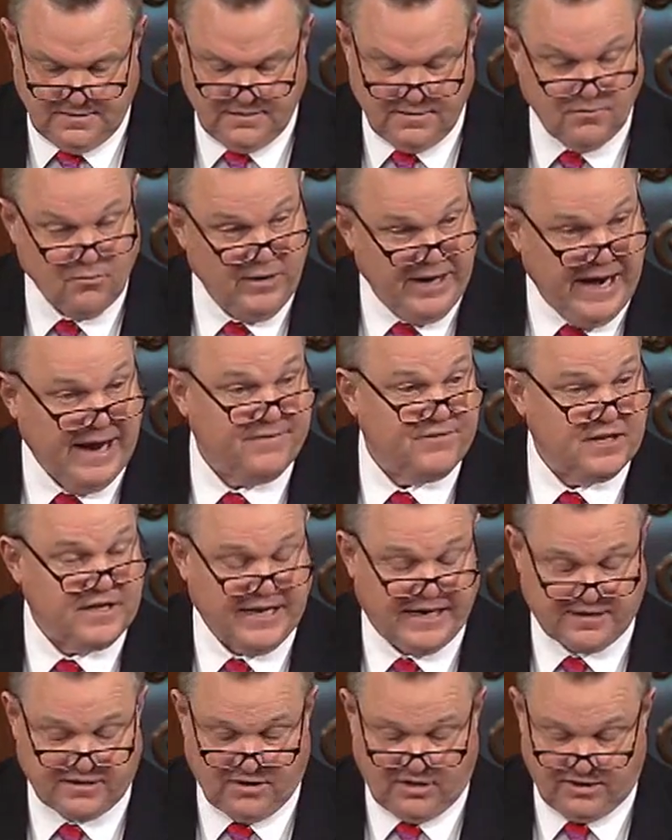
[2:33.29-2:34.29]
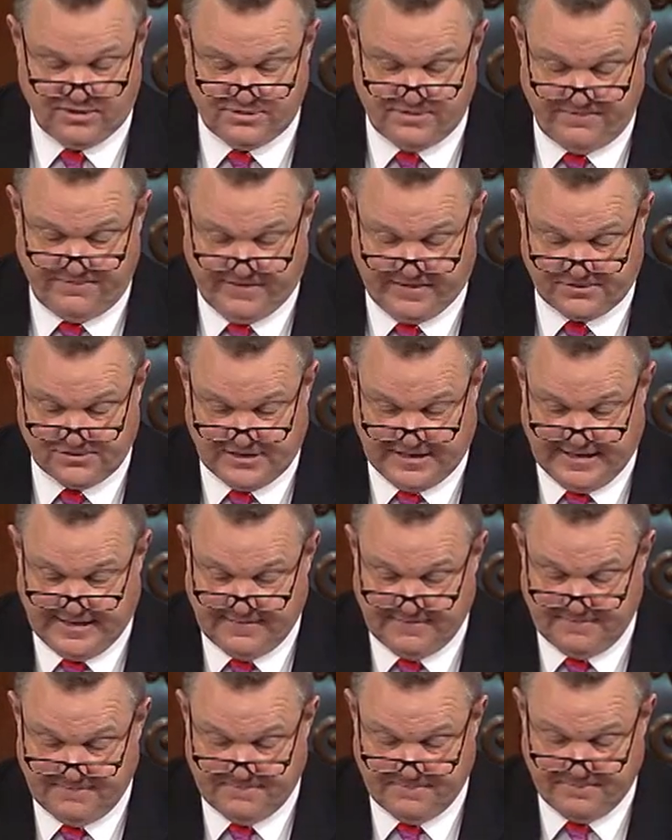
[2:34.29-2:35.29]
We have the technology to fix
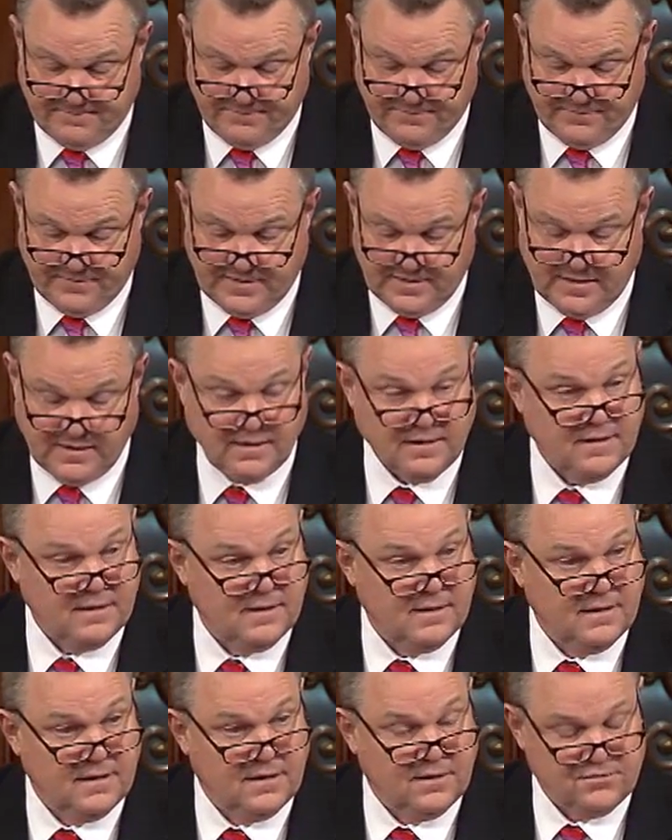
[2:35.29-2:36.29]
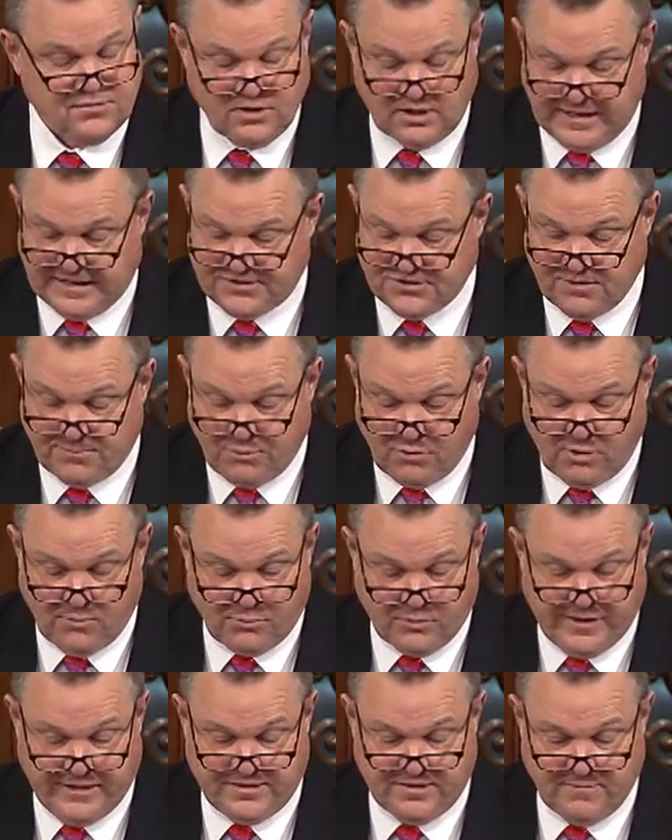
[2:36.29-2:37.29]
that. So let's
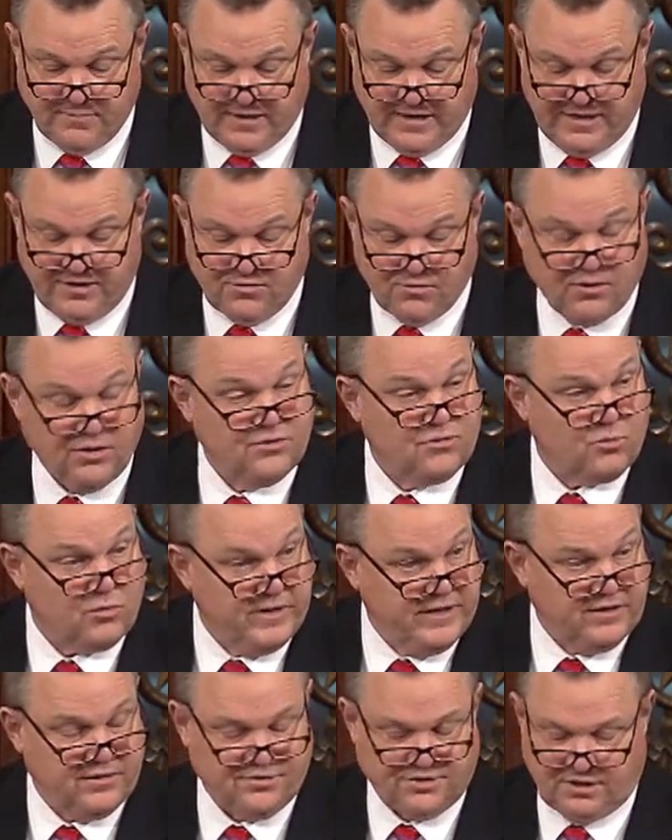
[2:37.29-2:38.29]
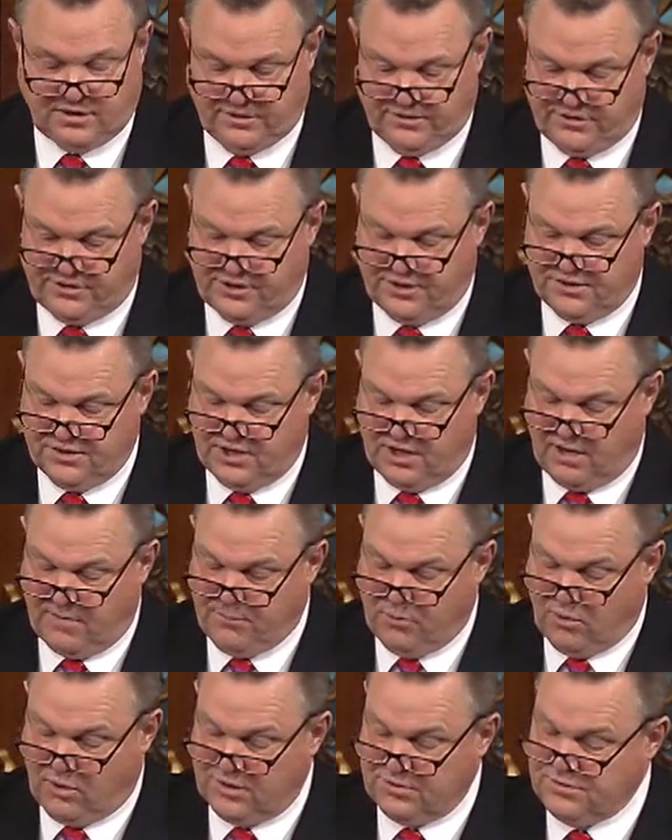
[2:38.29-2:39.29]
appropriate the money towards real solutions at our
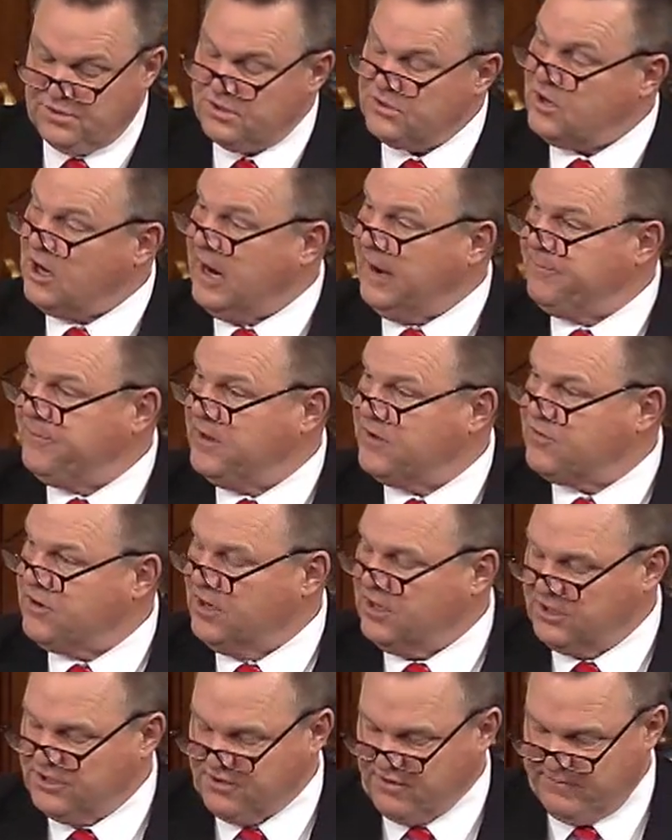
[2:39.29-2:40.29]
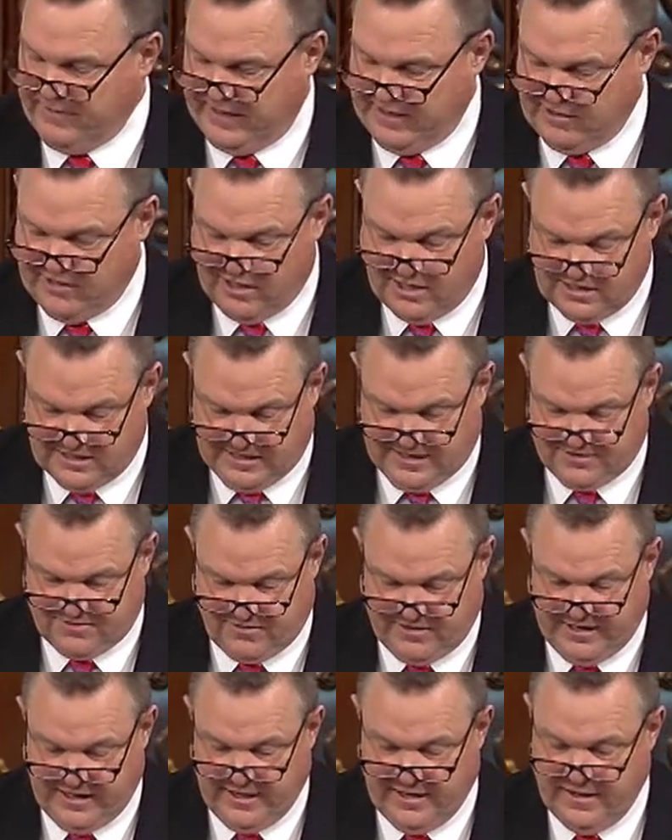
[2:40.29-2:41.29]
ports to stop the drugs from entering our
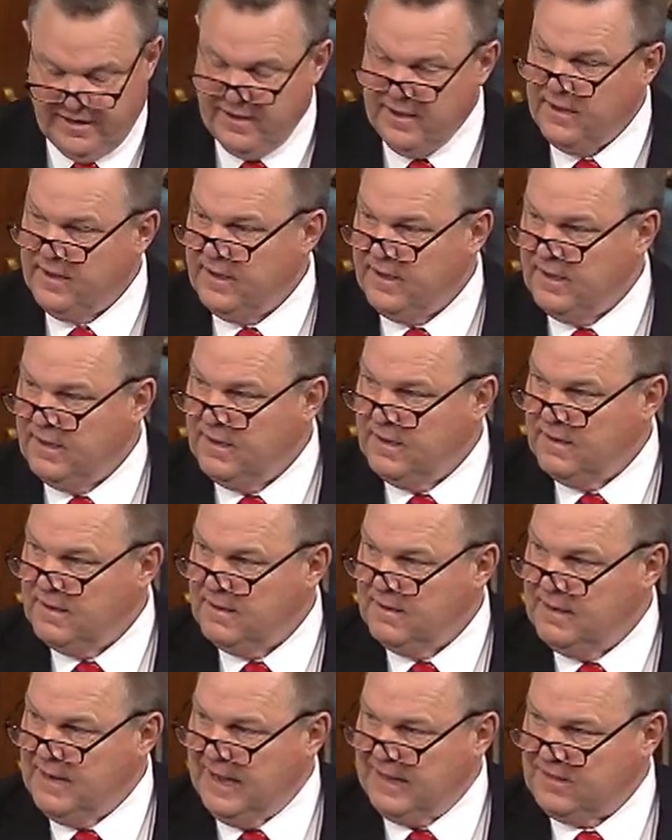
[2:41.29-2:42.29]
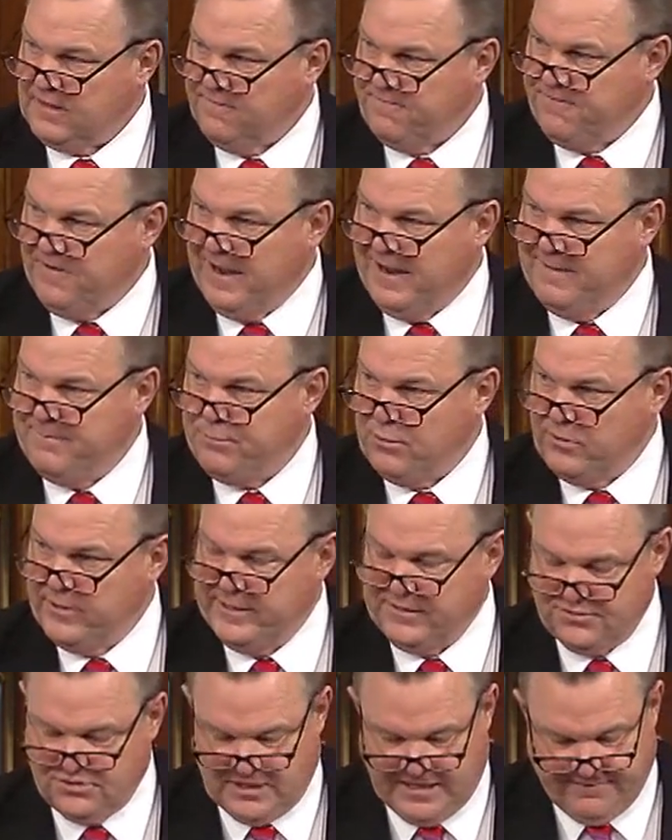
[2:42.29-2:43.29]
country, not the
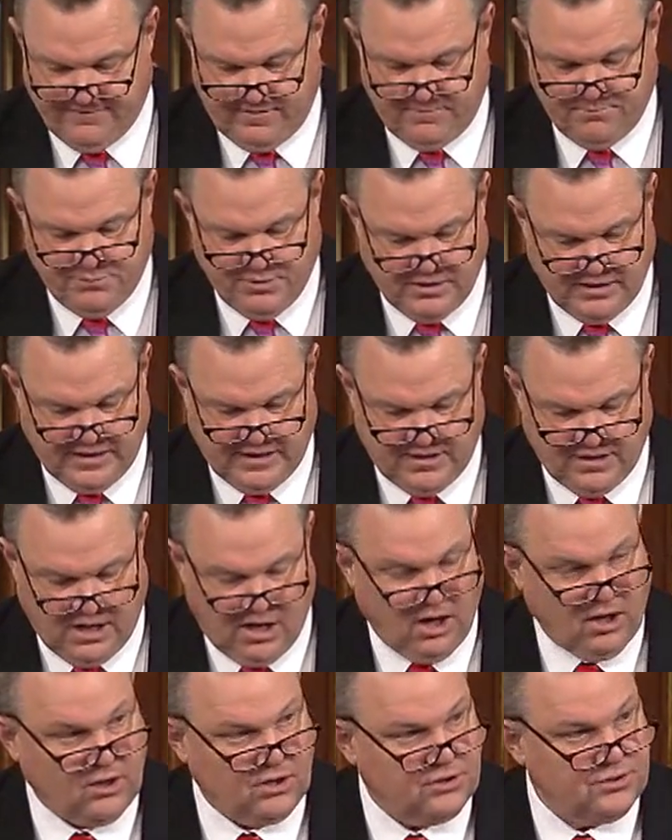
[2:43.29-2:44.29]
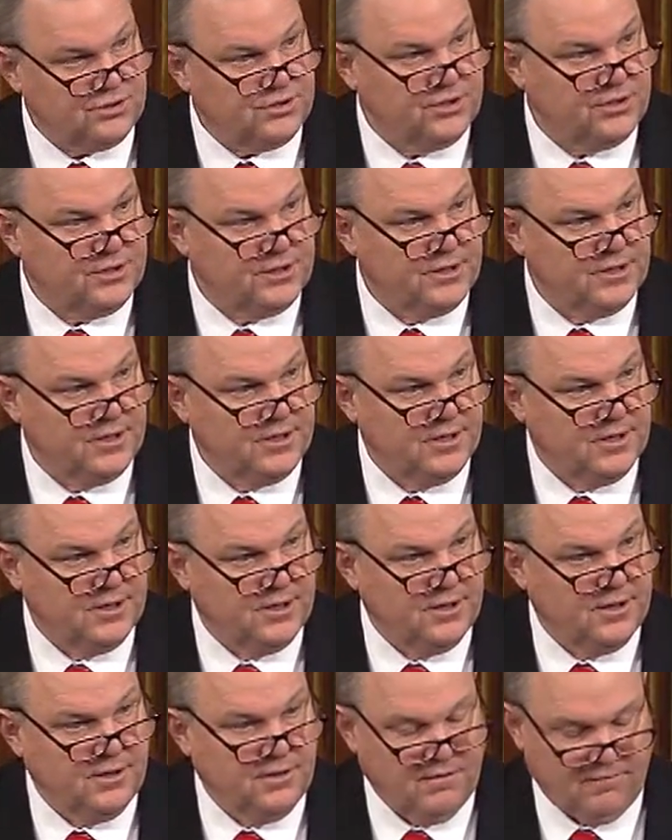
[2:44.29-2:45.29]
$5.7 billion
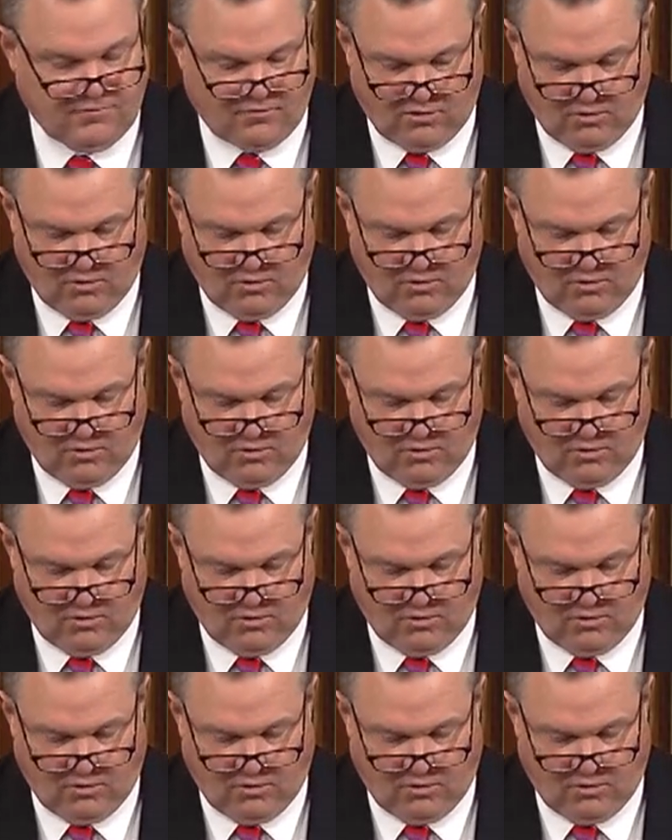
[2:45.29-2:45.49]
for a